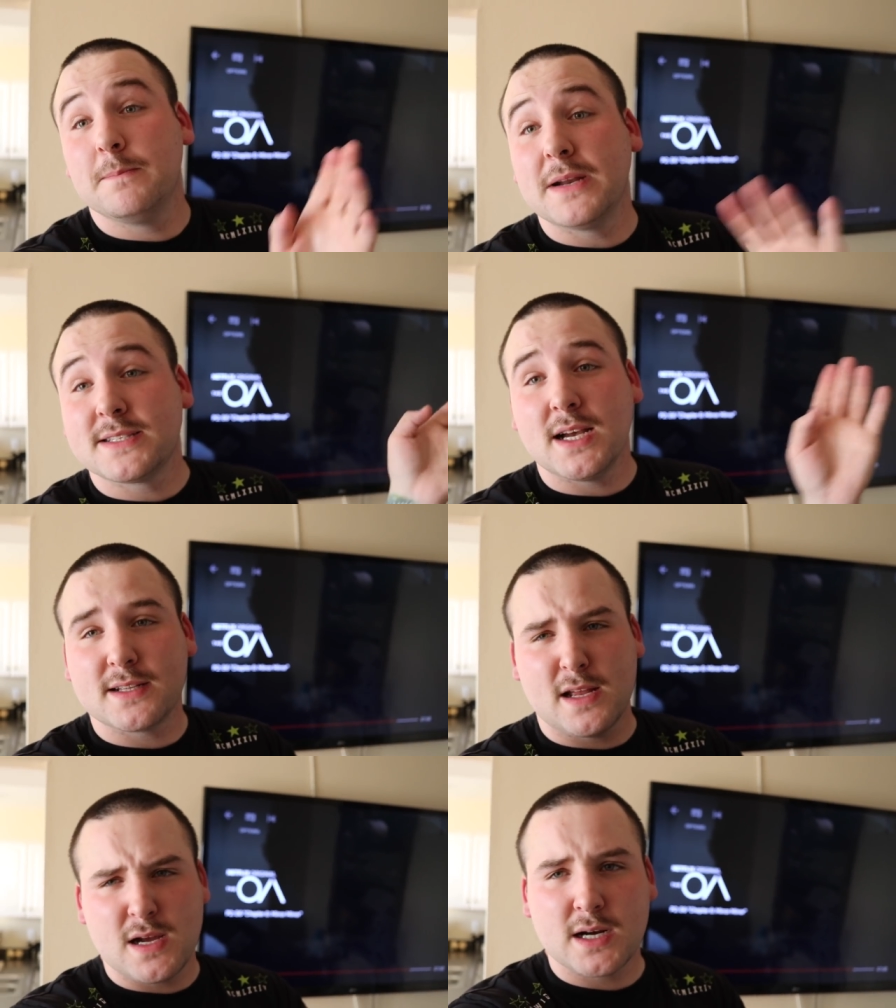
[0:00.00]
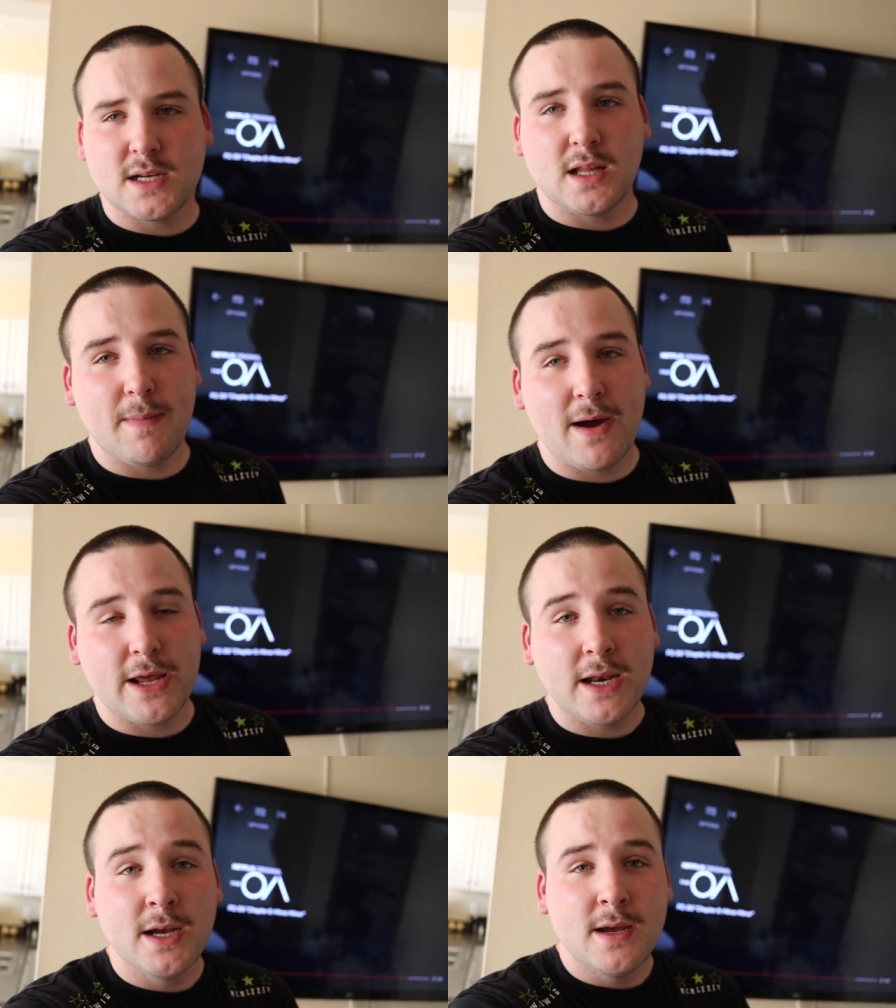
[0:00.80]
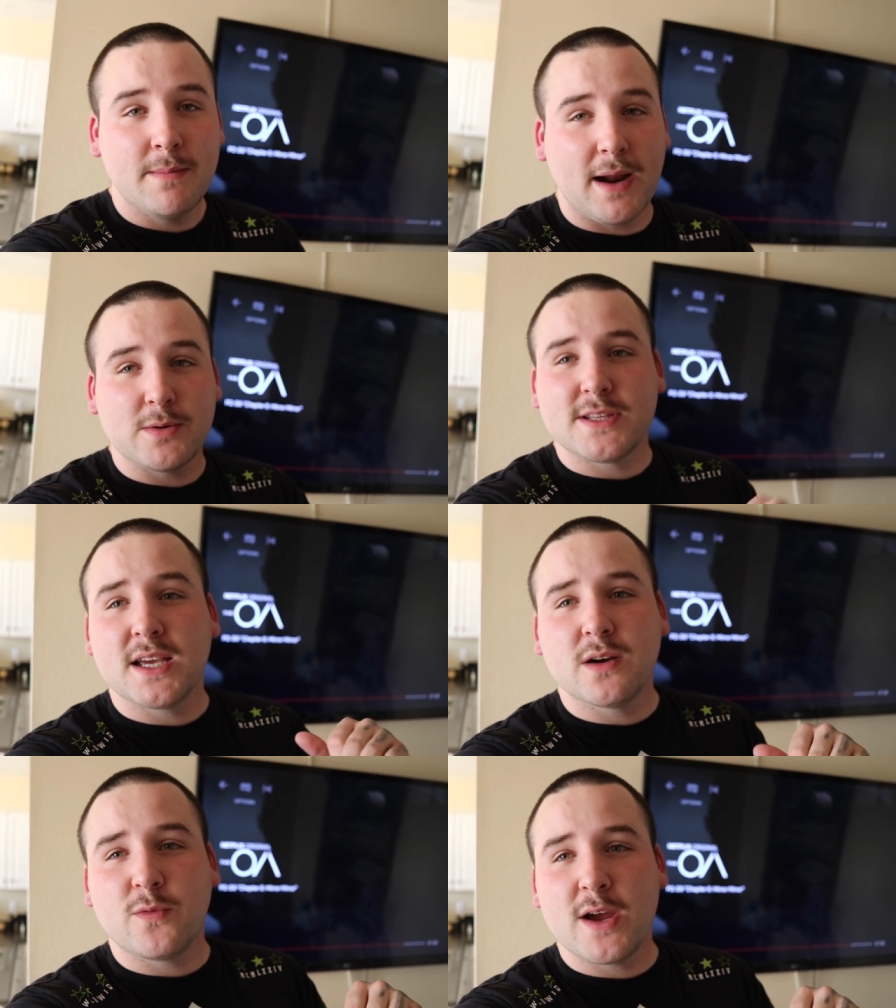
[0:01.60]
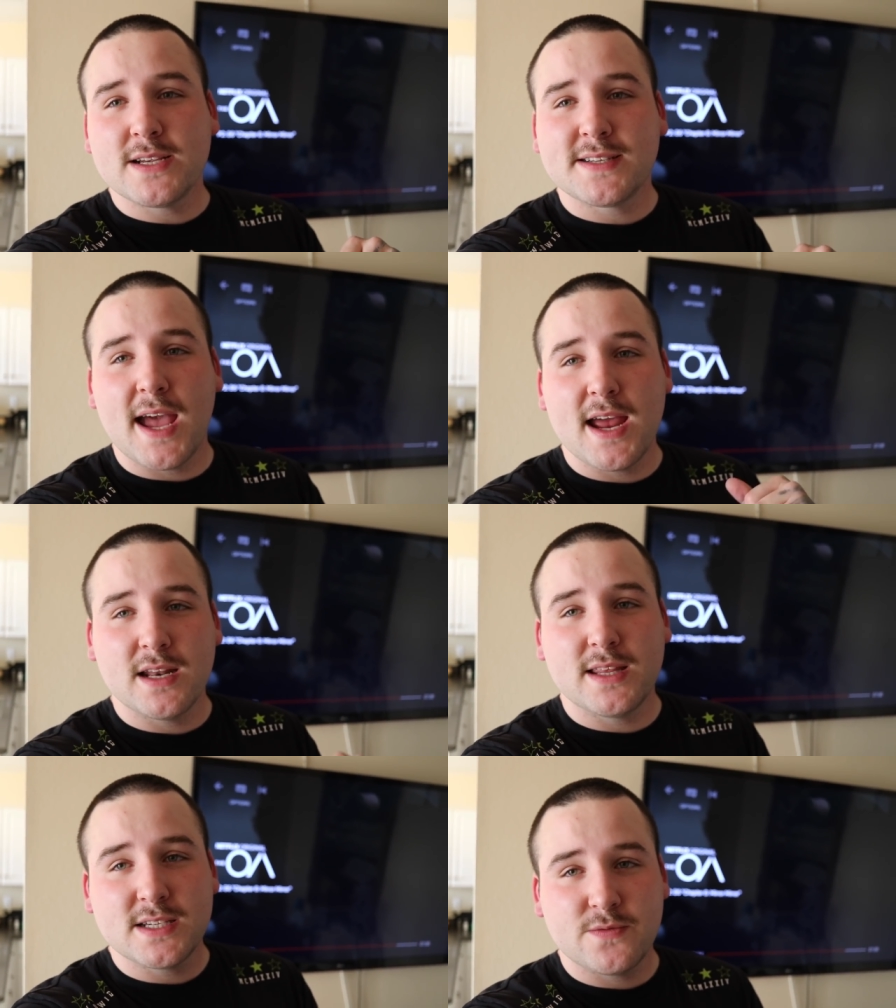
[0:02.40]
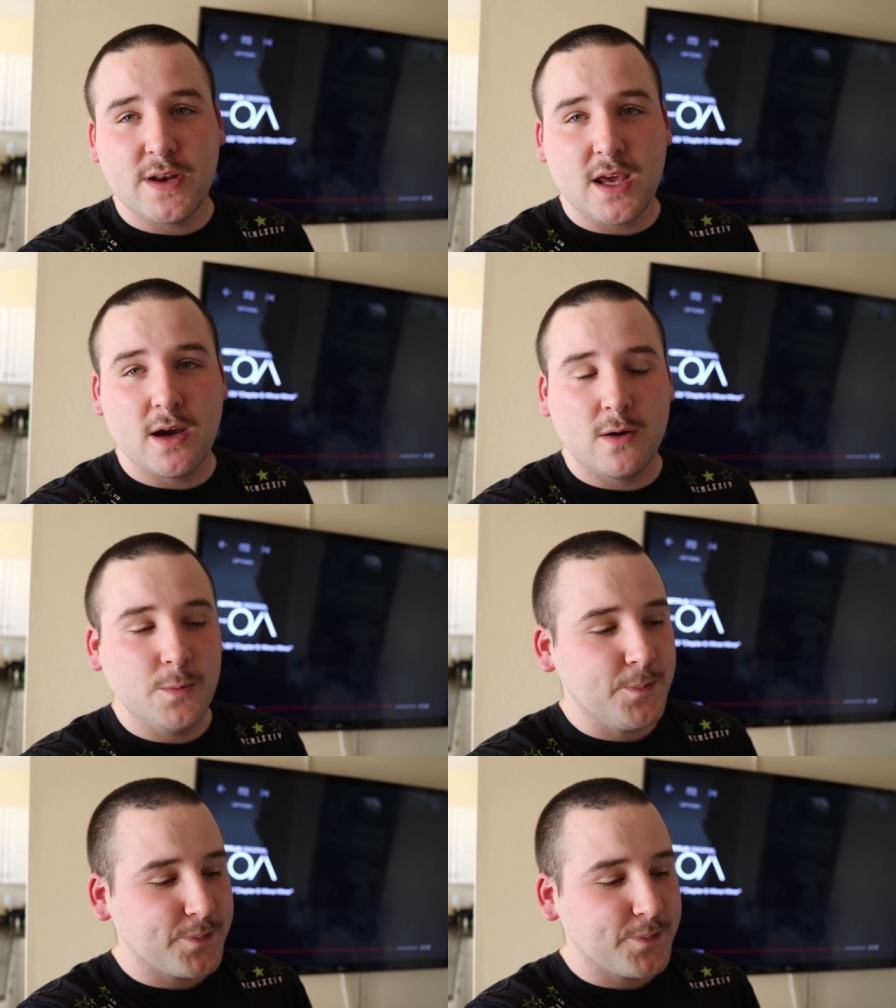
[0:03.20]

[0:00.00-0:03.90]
But it sucked, I talked all about it, but I was thinking of ways to end this video,